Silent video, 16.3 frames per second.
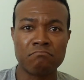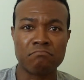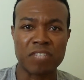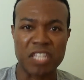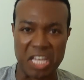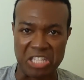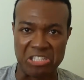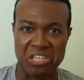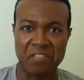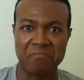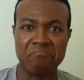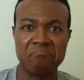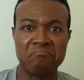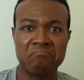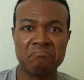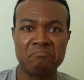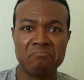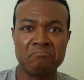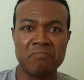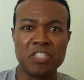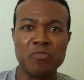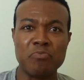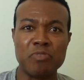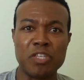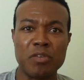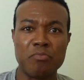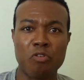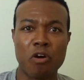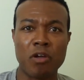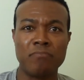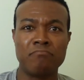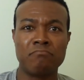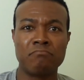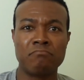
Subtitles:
But that's it. This has been your boy,